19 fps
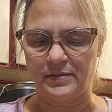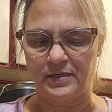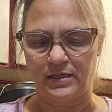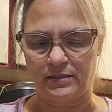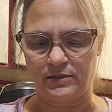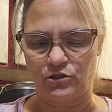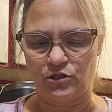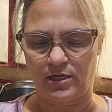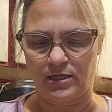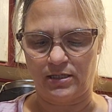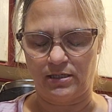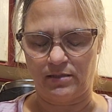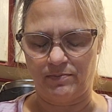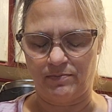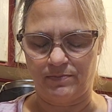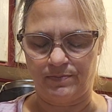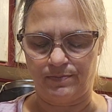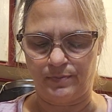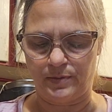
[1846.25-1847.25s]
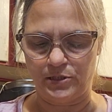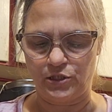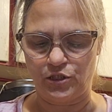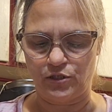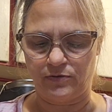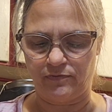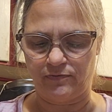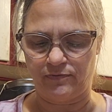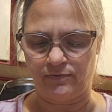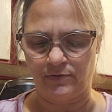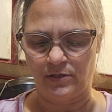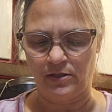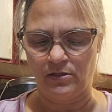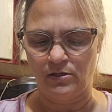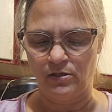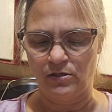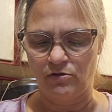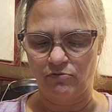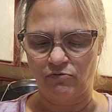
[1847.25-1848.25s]
I tried a bunch of
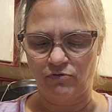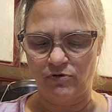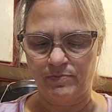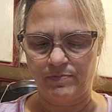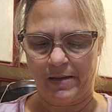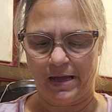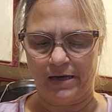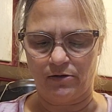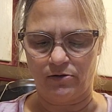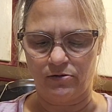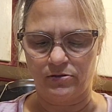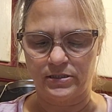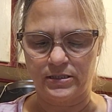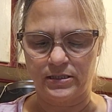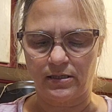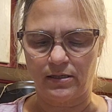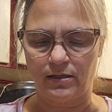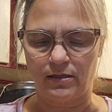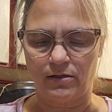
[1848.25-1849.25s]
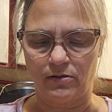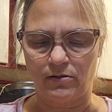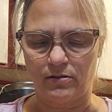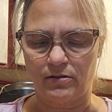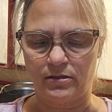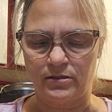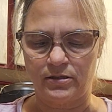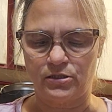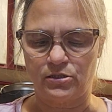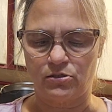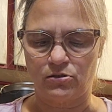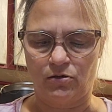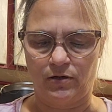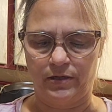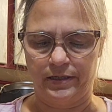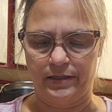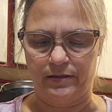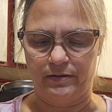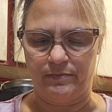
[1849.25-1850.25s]
free patterns that I got on
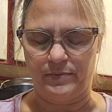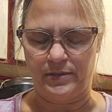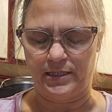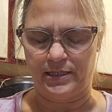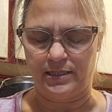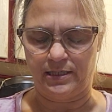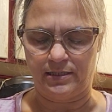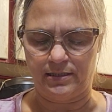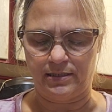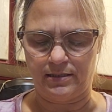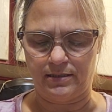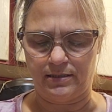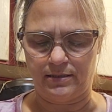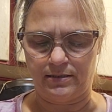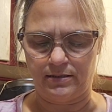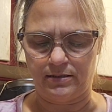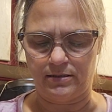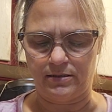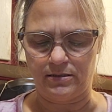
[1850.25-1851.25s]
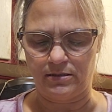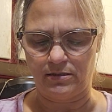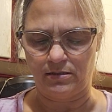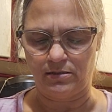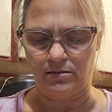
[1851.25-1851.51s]
Instagram, and